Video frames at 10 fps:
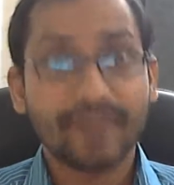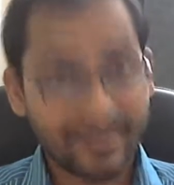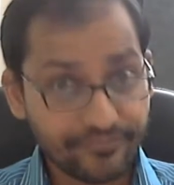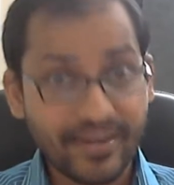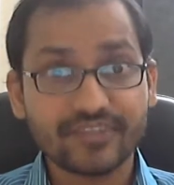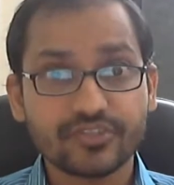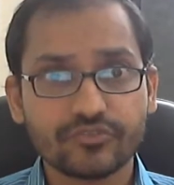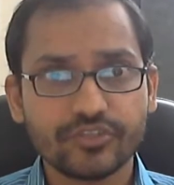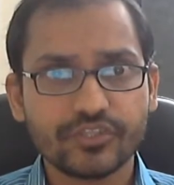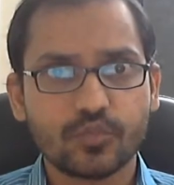Fractional
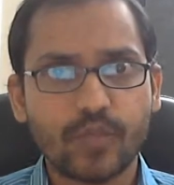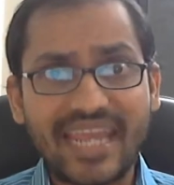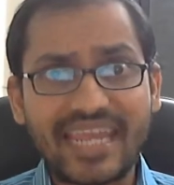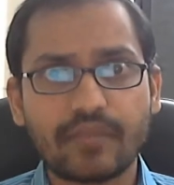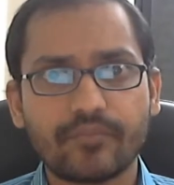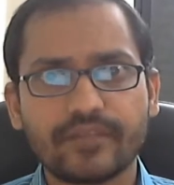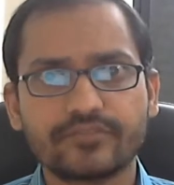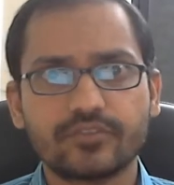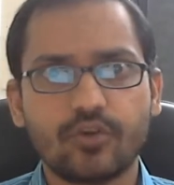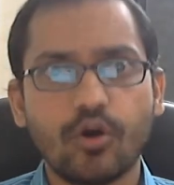reserve banking
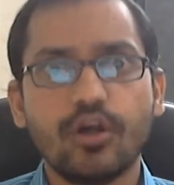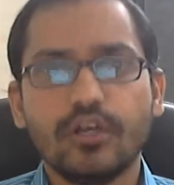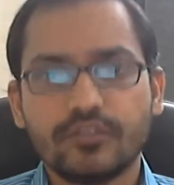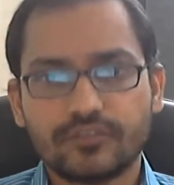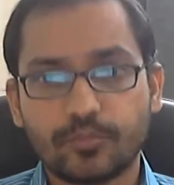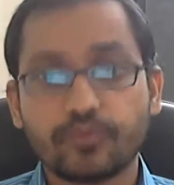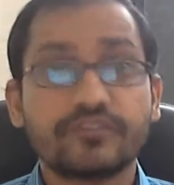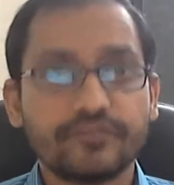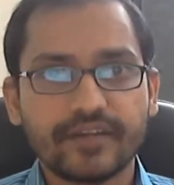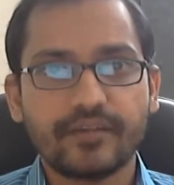means, you know, suppose
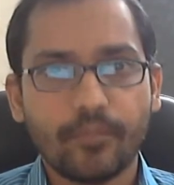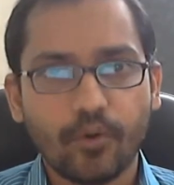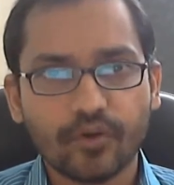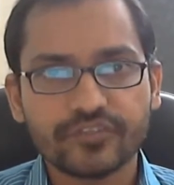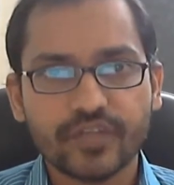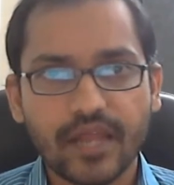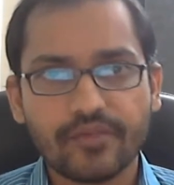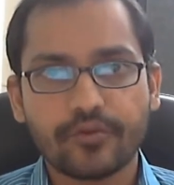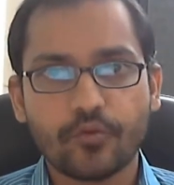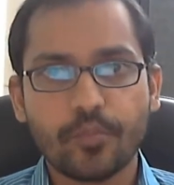if I deposit
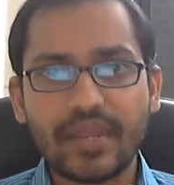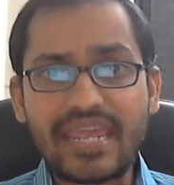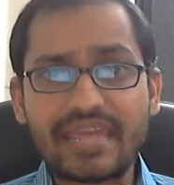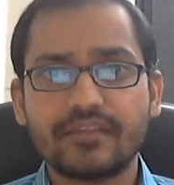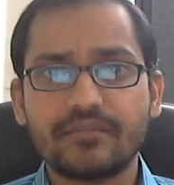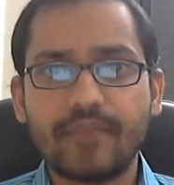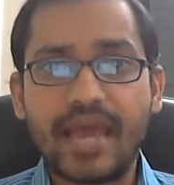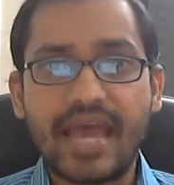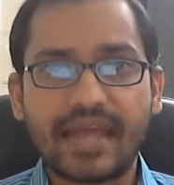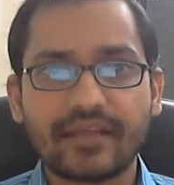100 rupee in the
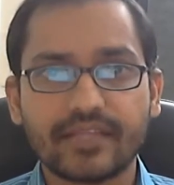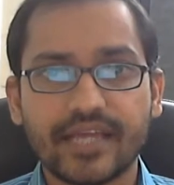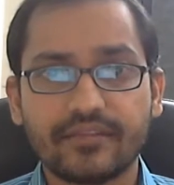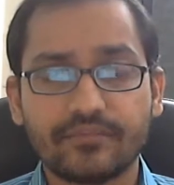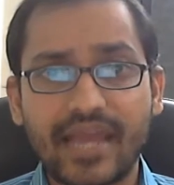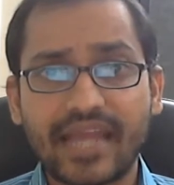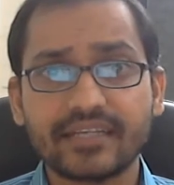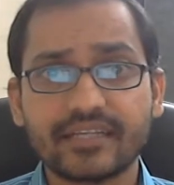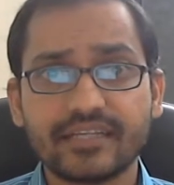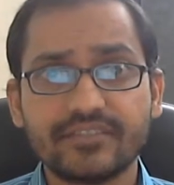bank, then bank
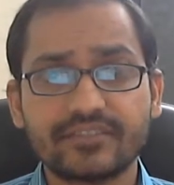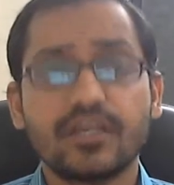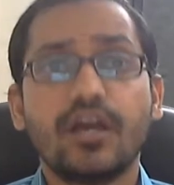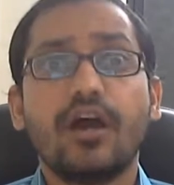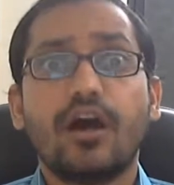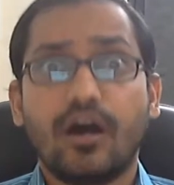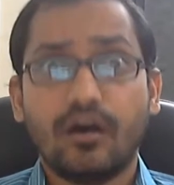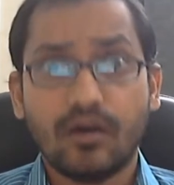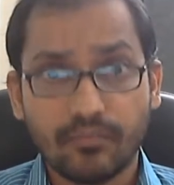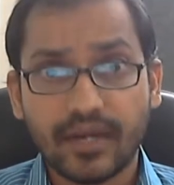is
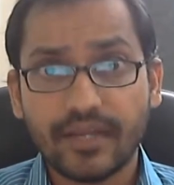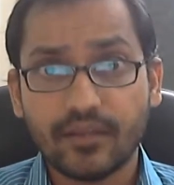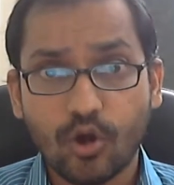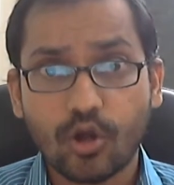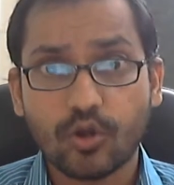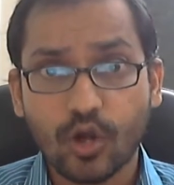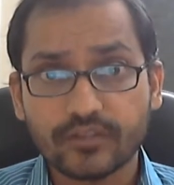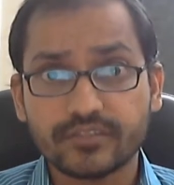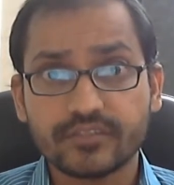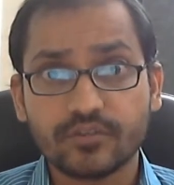by law
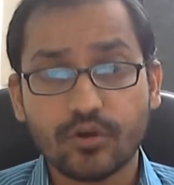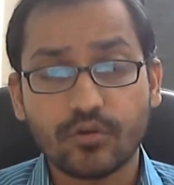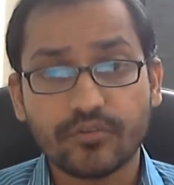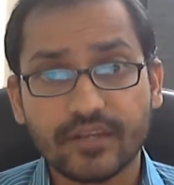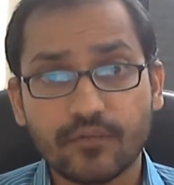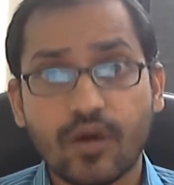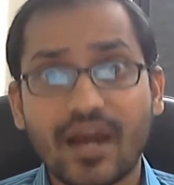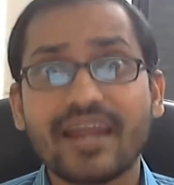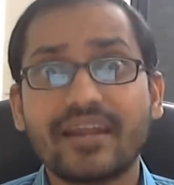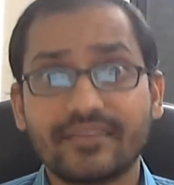not, you know,
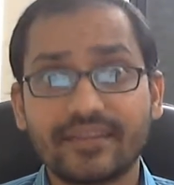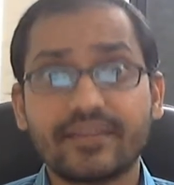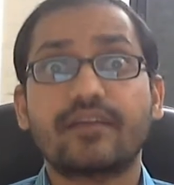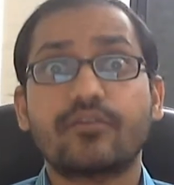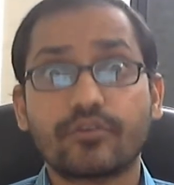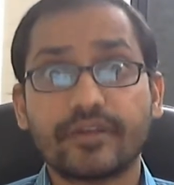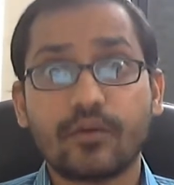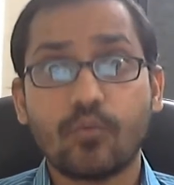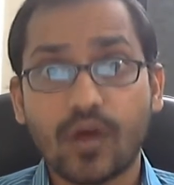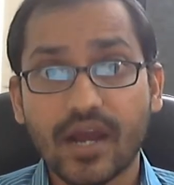required, they are not
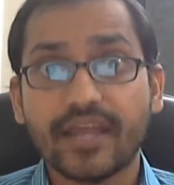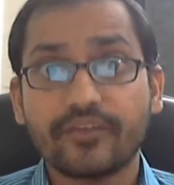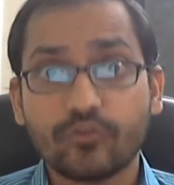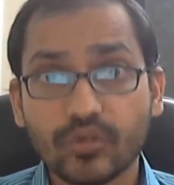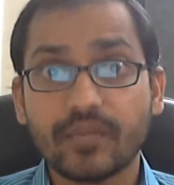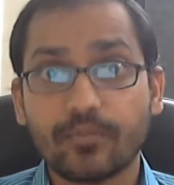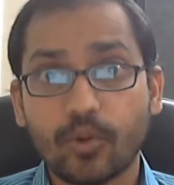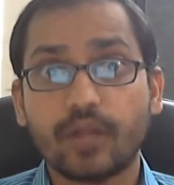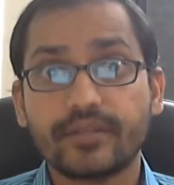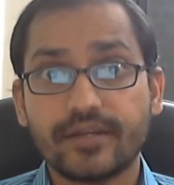required to keep
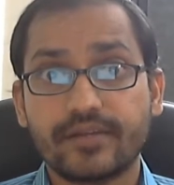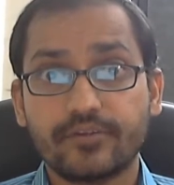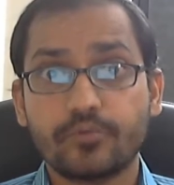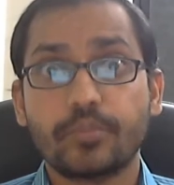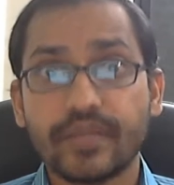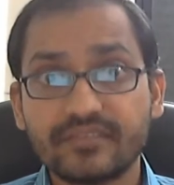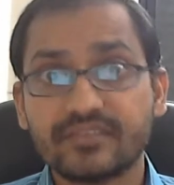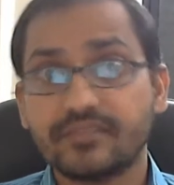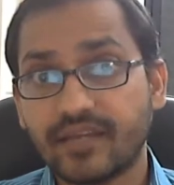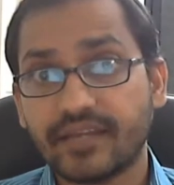all that 100 rupees
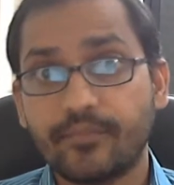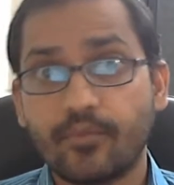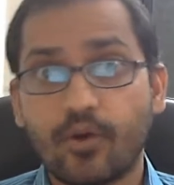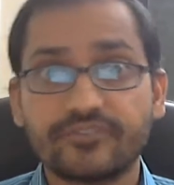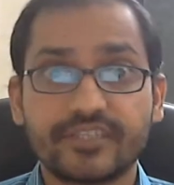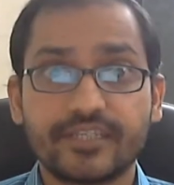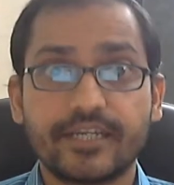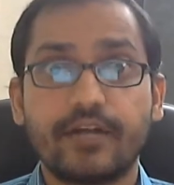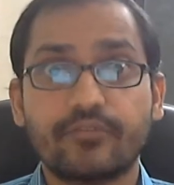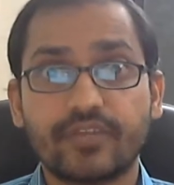in my deposit
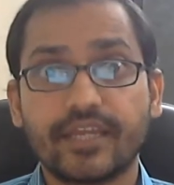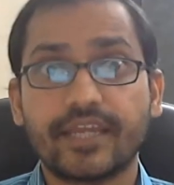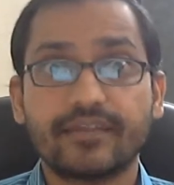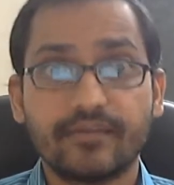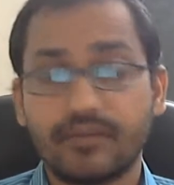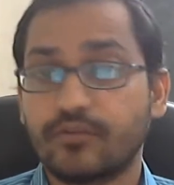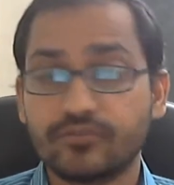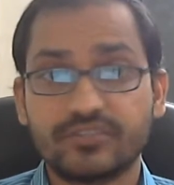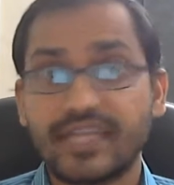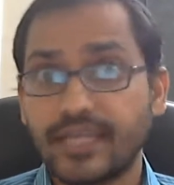account. They can, you know,
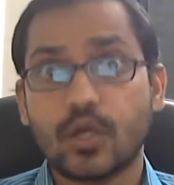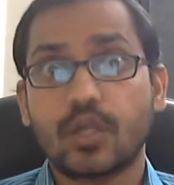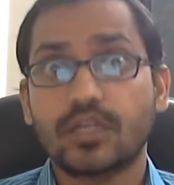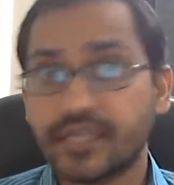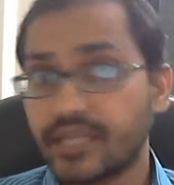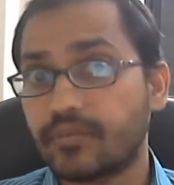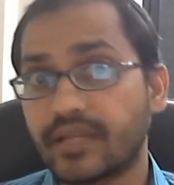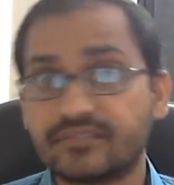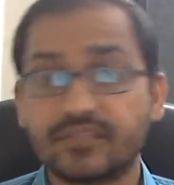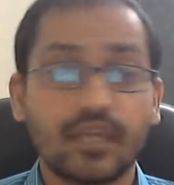they can only keep,
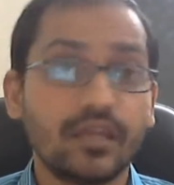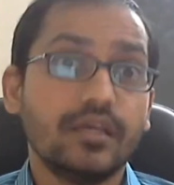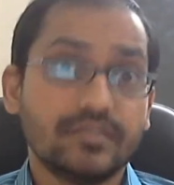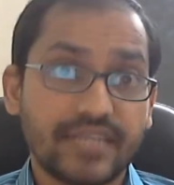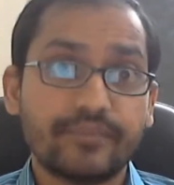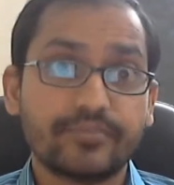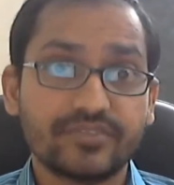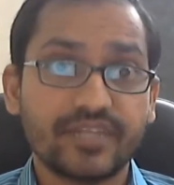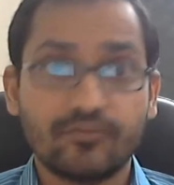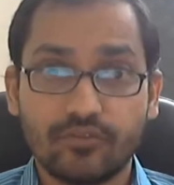let's say,
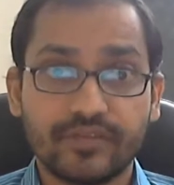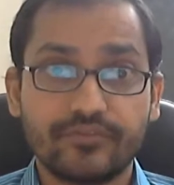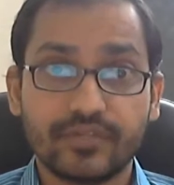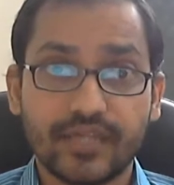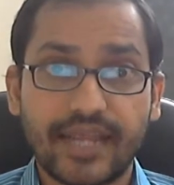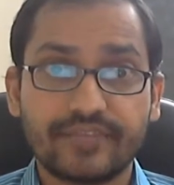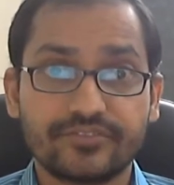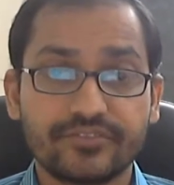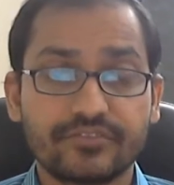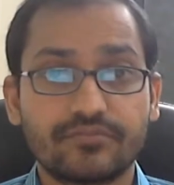10%, whatever the cash
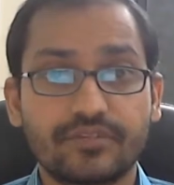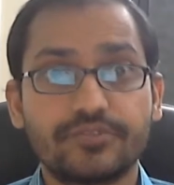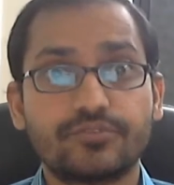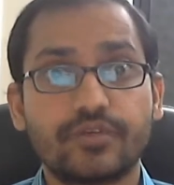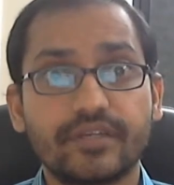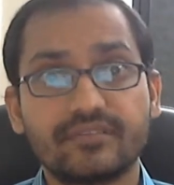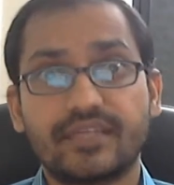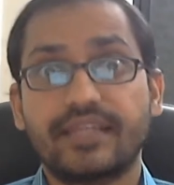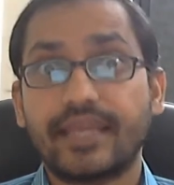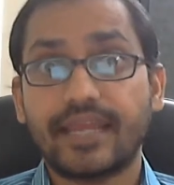reserve ratio is,
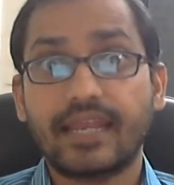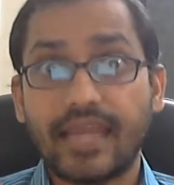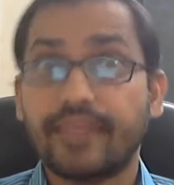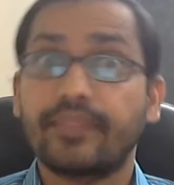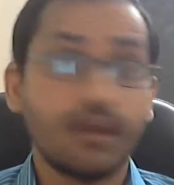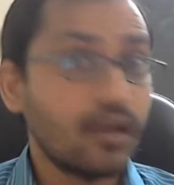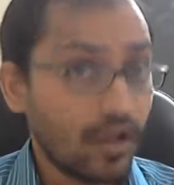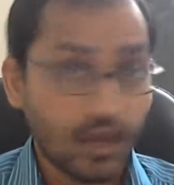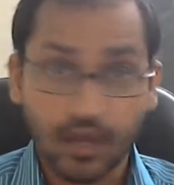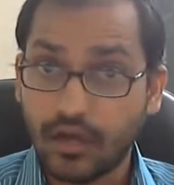and they can lend
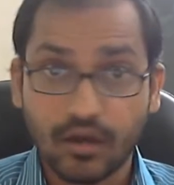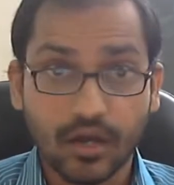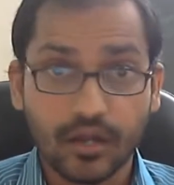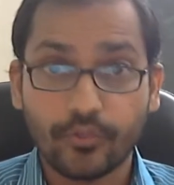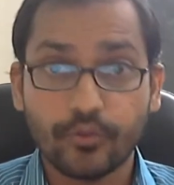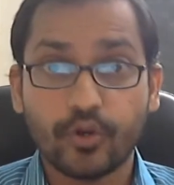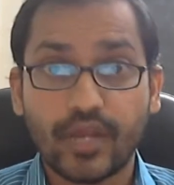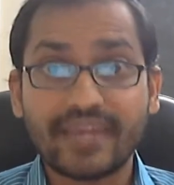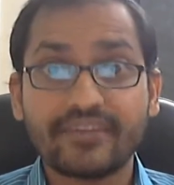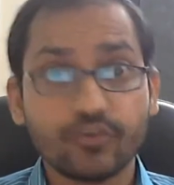another
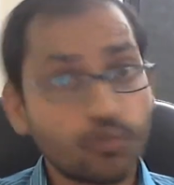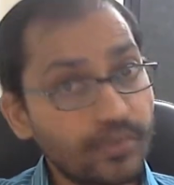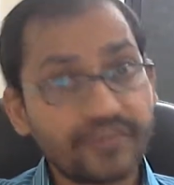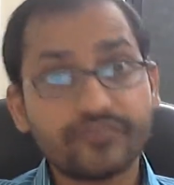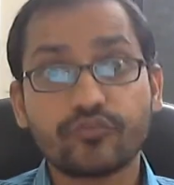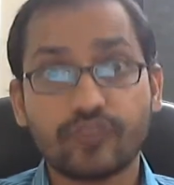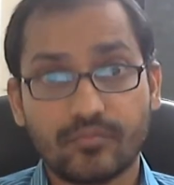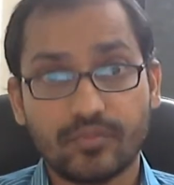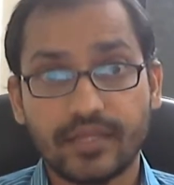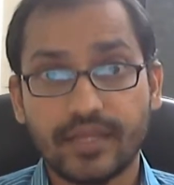90 rupees to
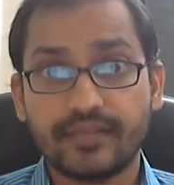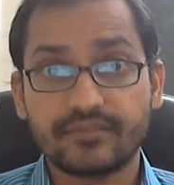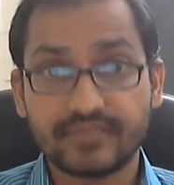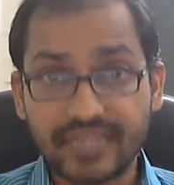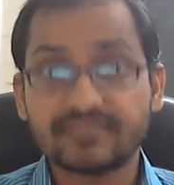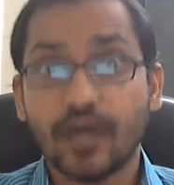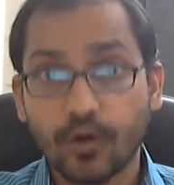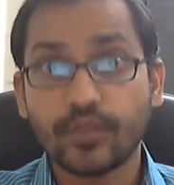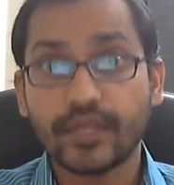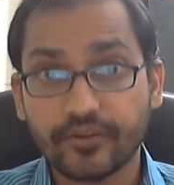somebody else. That's how
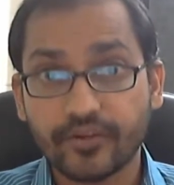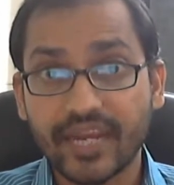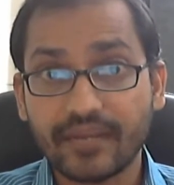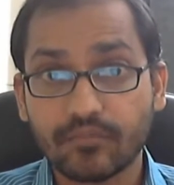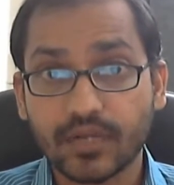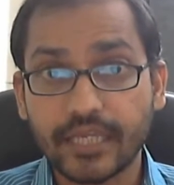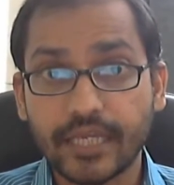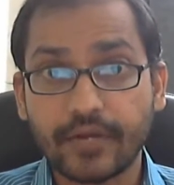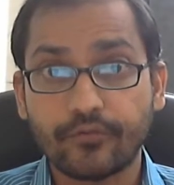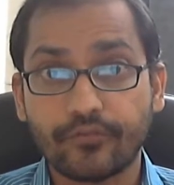they create money
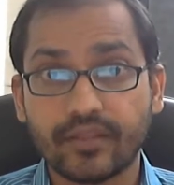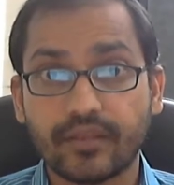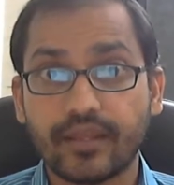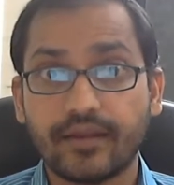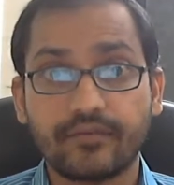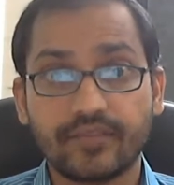out of thin air.